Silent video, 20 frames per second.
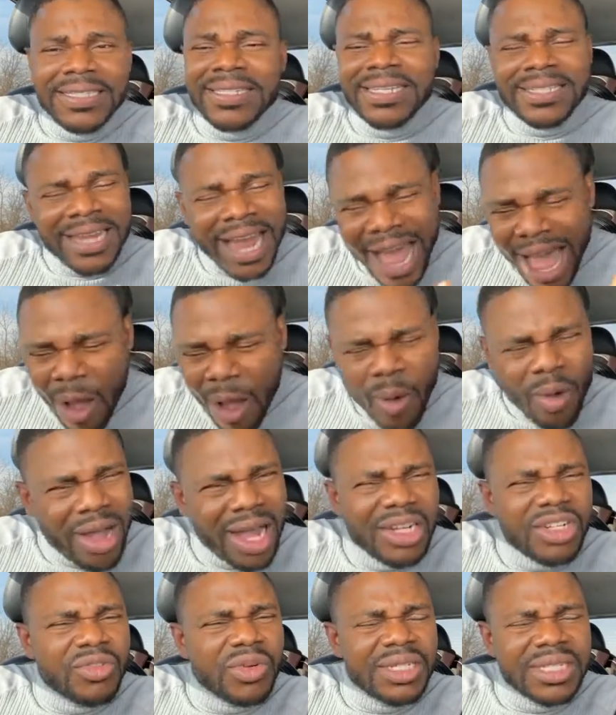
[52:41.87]
Is this
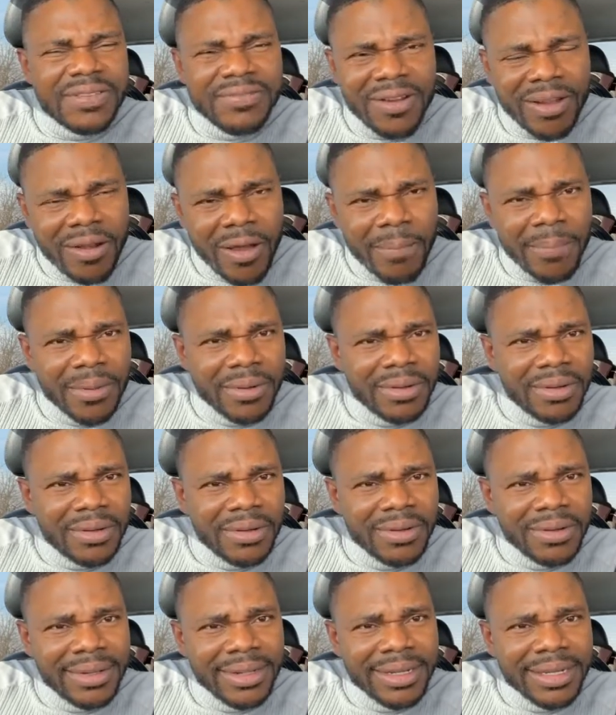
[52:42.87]
how countries develop?
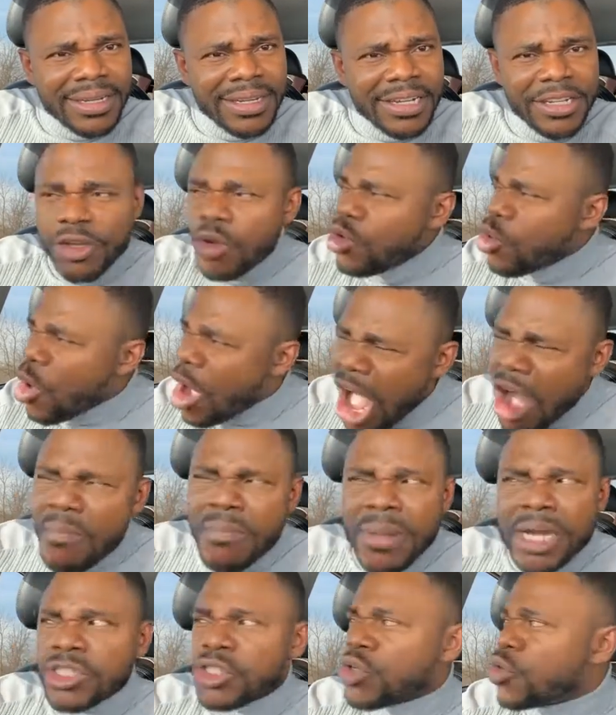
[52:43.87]
Do you know
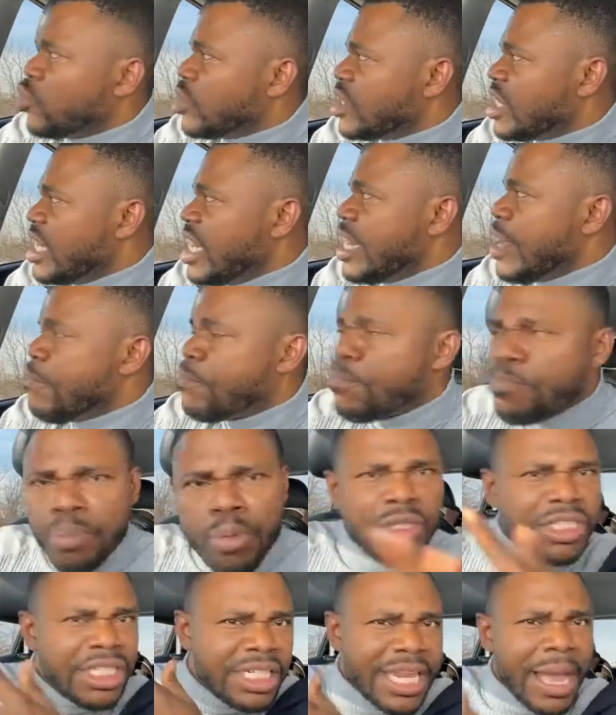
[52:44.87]
how much scrutiny they
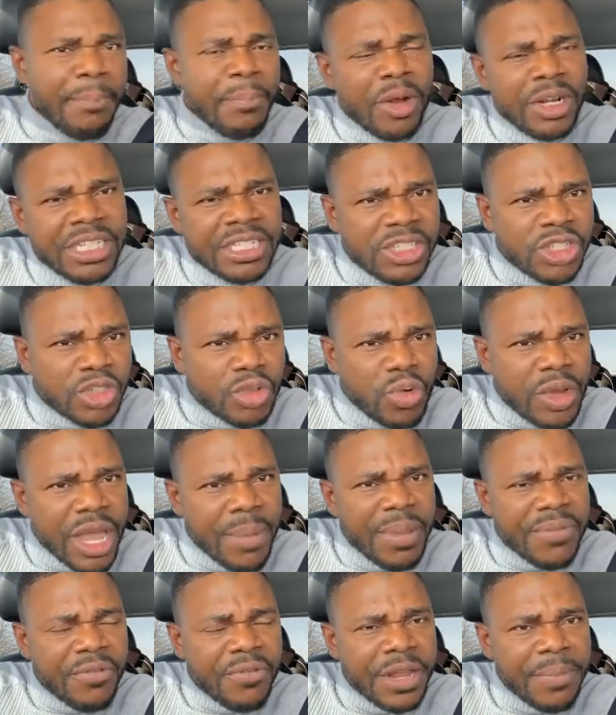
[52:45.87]
put their policies
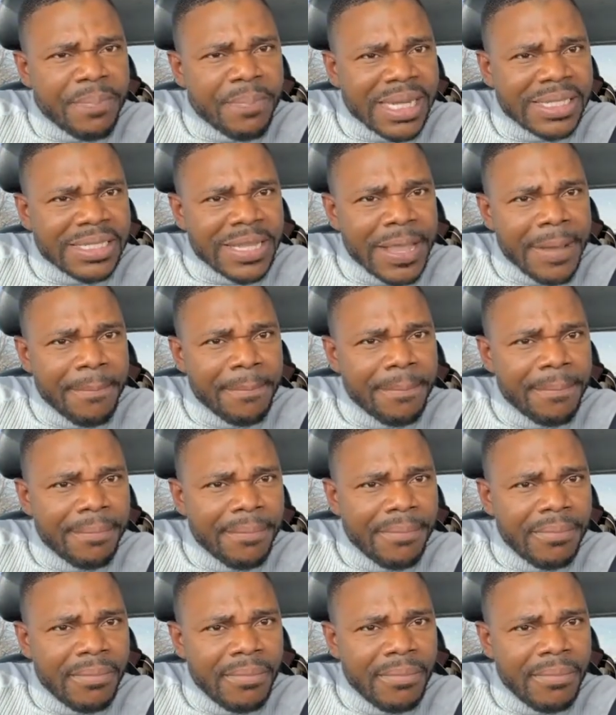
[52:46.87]
through here before they pass them?